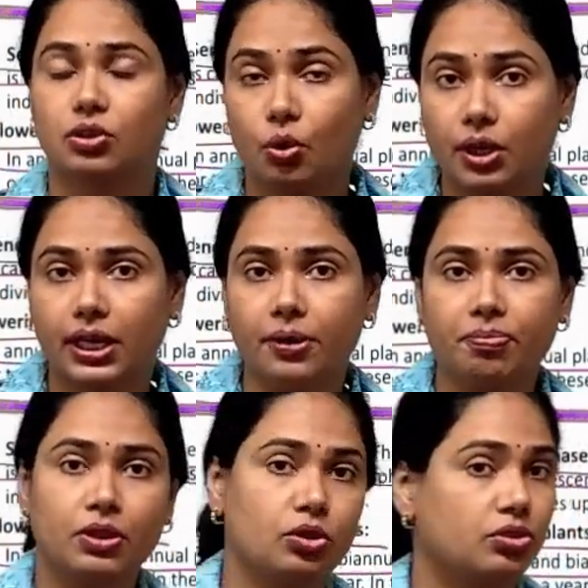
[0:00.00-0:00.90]
Okay,
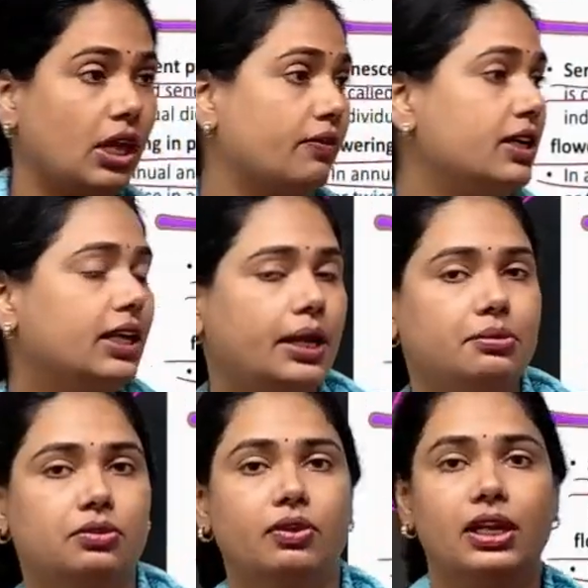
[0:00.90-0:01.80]
so several times
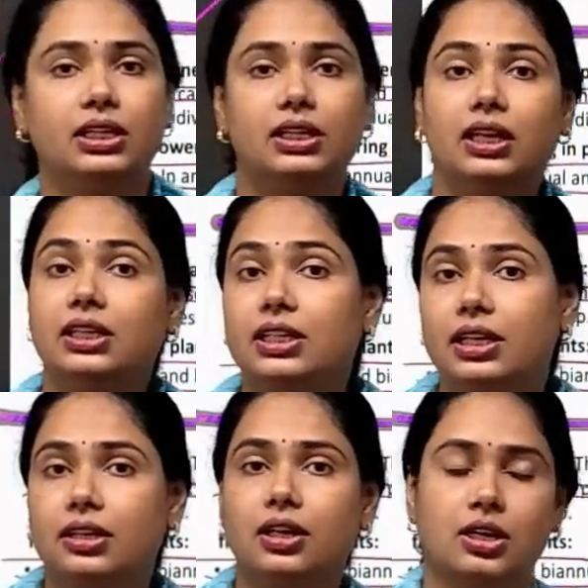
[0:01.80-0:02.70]
when in a
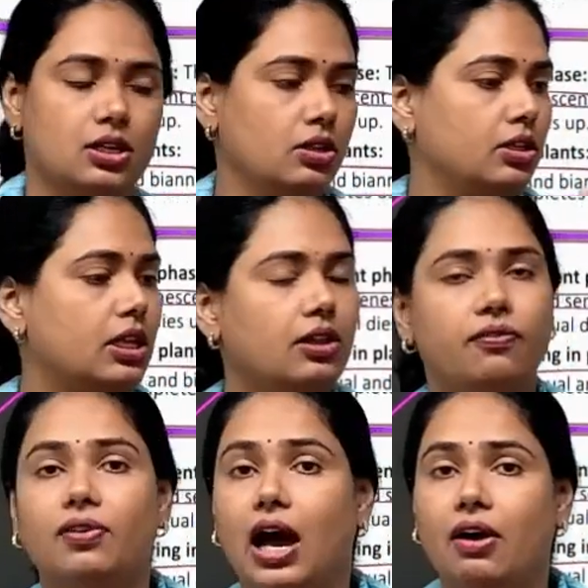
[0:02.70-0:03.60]
year there is a
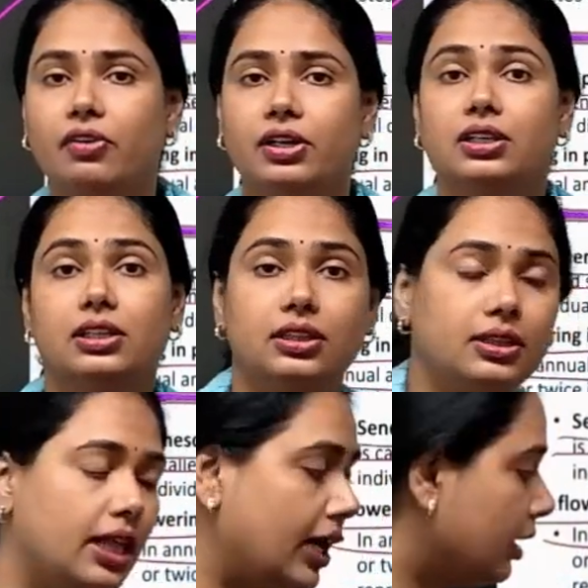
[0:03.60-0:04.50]
flower,
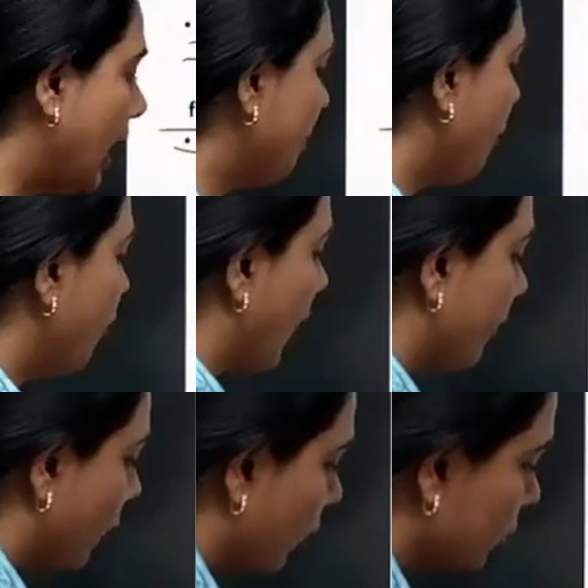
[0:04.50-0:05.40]
that type of flower
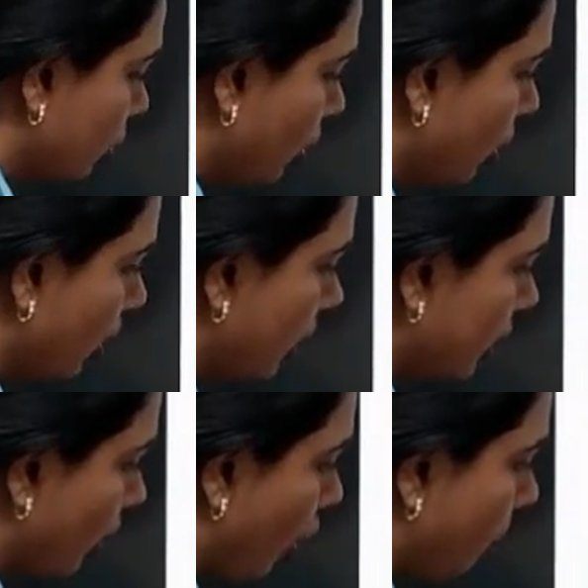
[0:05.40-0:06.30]
also
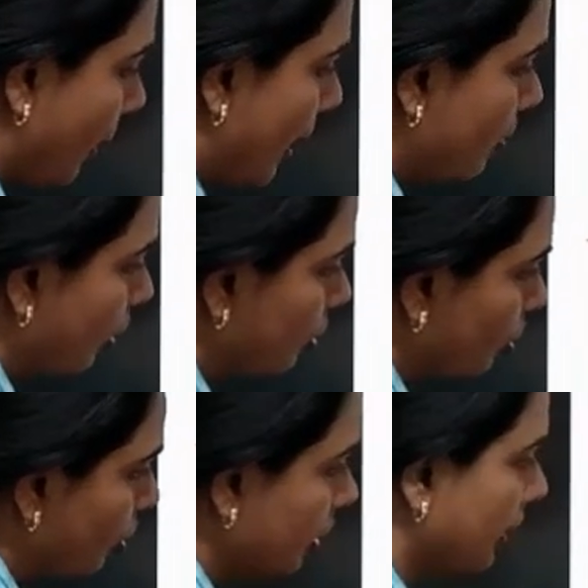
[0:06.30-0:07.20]
or plants also
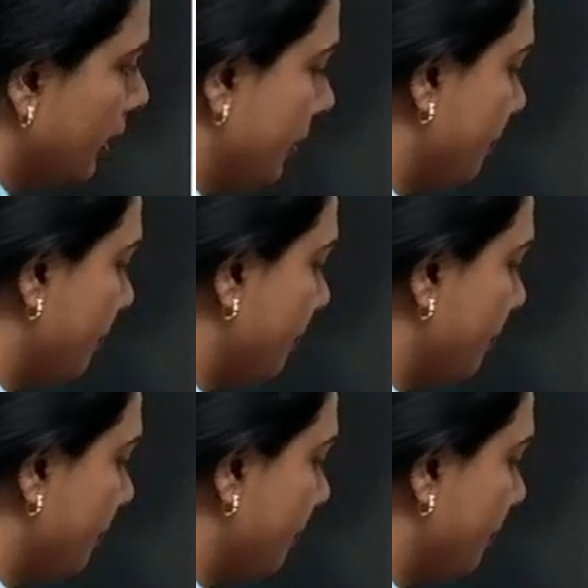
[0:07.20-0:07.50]
there.